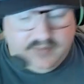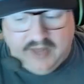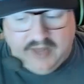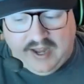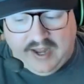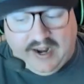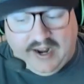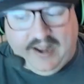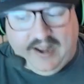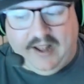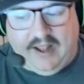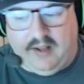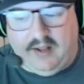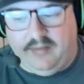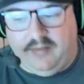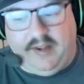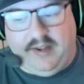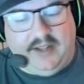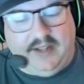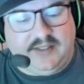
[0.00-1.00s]
NIL
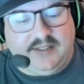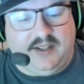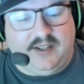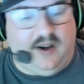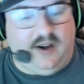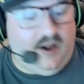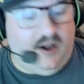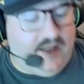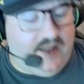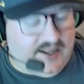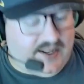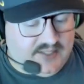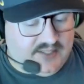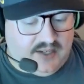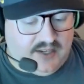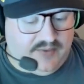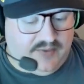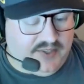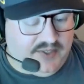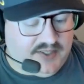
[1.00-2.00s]
events and all that
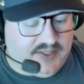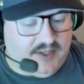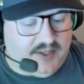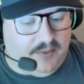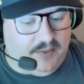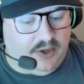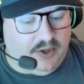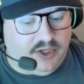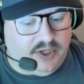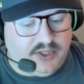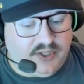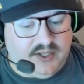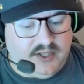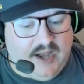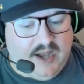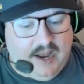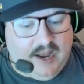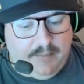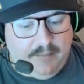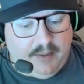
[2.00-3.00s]
stuff this summer just to
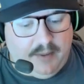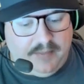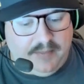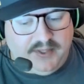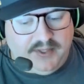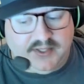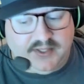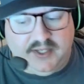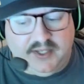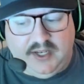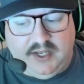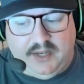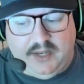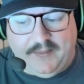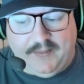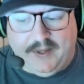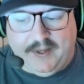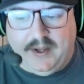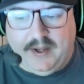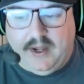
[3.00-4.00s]
hype up this
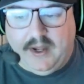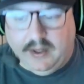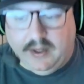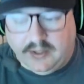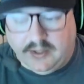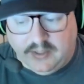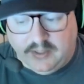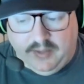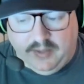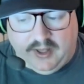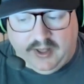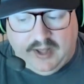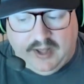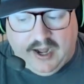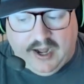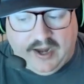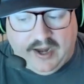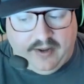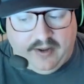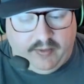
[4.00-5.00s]
team. And there's going to be a
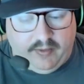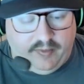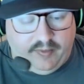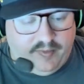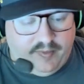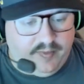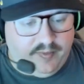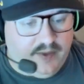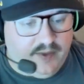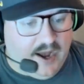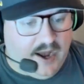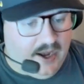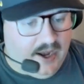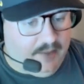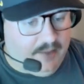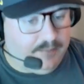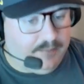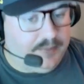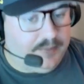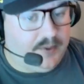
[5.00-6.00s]
lot of
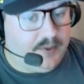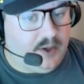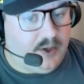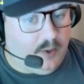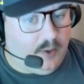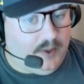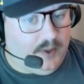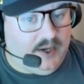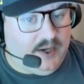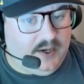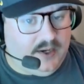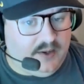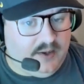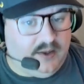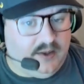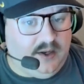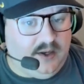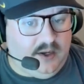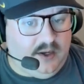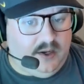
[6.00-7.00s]
hype going into
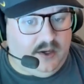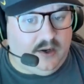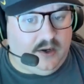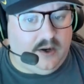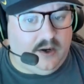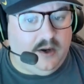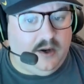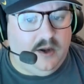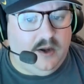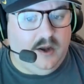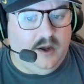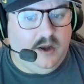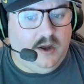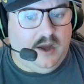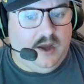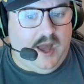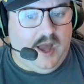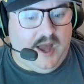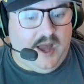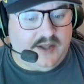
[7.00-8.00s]
the year.
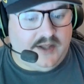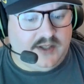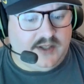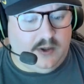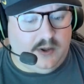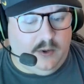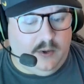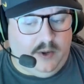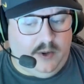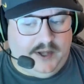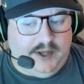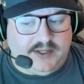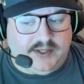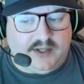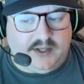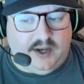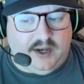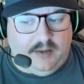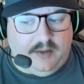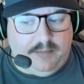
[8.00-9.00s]
And so it's
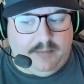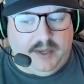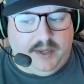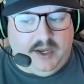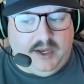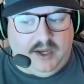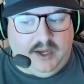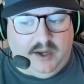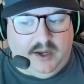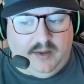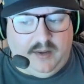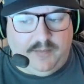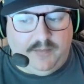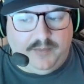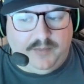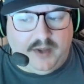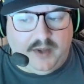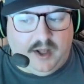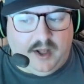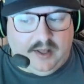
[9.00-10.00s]
going to be
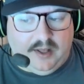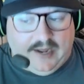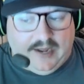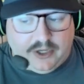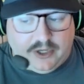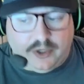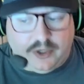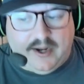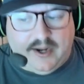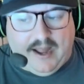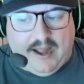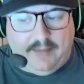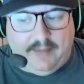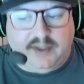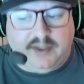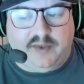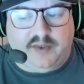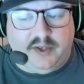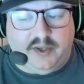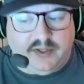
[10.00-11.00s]
electric
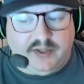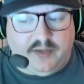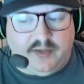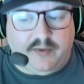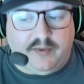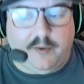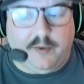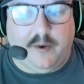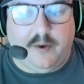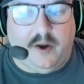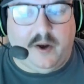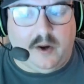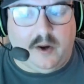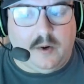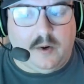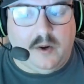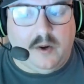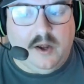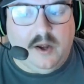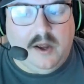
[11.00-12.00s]
atmospheres at
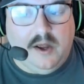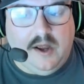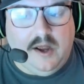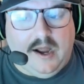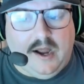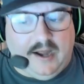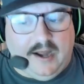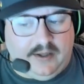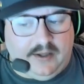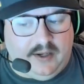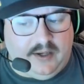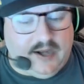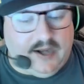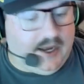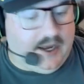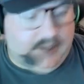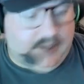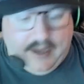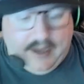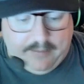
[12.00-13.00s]
Faroe, and you
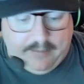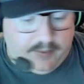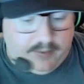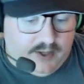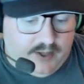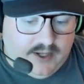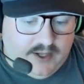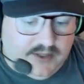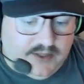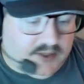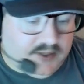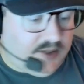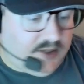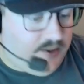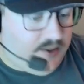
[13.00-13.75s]
got to capitalize.